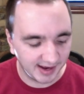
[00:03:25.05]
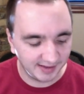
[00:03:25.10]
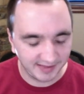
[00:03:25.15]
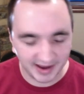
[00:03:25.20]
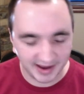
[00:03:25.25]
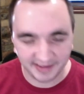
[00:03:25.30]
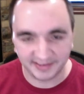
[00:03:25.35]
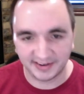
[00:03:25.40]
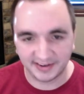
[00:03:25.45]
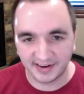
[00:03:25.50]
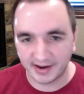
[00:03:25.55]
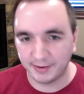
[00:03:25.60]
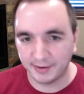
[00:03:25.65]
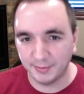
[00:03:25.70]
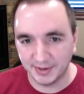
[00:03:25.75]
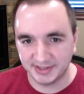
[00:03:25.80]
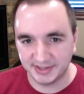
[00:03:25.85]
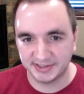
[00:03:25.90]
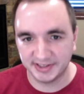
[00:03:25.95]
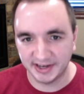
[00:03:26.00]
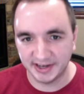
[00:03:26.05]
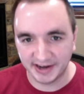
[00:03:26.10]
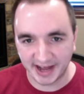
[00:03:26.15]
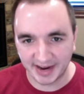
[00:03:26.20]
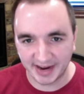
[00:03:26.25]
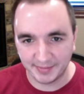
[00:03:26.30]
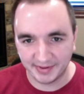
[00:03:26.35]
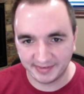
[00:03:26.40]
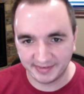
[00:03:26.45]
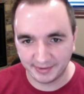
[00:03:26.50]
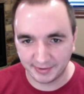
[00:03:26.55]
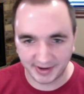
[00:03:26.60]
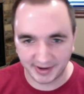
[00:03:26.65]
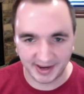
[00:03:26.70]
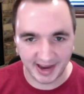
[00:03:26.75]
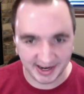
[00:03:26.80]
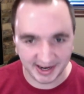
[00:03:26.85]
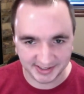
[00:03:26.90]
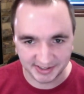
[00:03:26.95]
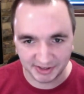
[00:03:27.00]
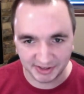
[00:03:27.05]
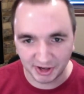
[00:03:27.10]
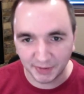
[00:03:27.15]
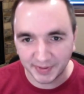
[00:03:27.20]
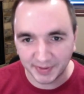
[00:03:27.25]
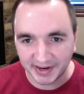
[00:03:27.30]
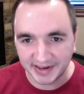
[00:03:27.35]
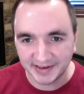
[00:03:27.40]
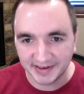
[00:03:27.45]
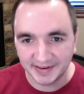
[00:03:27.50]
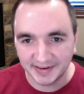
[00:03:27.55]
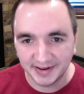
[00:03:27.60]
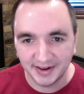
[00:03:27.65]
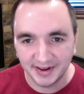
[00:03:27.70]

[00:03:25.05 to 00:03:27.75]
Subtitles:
That is a great question, Anonymous. Okay, actually nobody